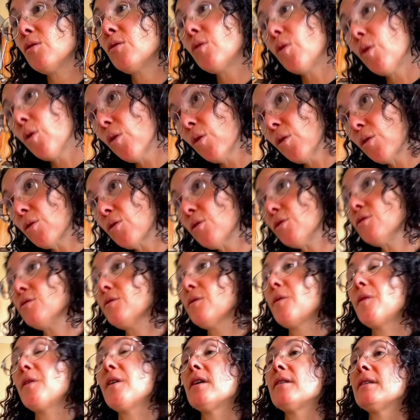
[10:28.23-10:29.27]
or
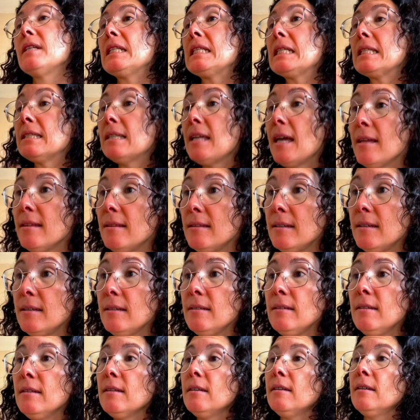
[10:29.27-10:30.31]
they are
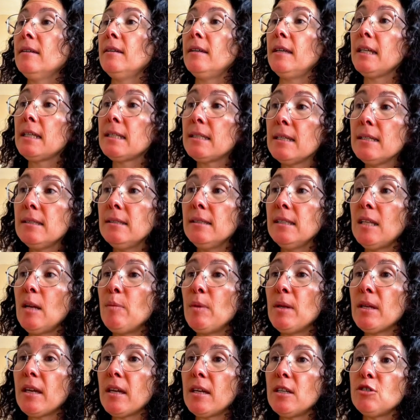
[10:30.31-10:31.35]
extending existing
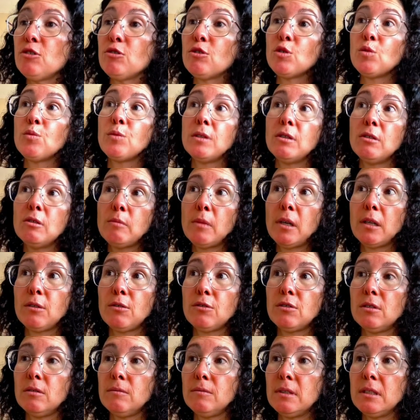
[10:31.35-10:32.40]
applications with new
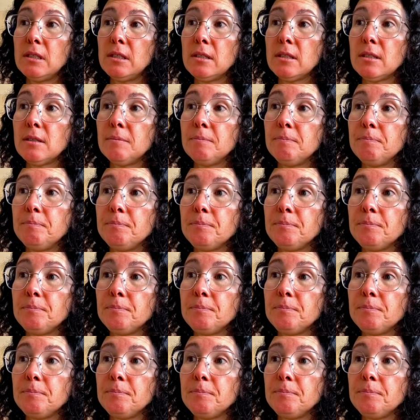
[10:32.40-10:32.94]
microservices.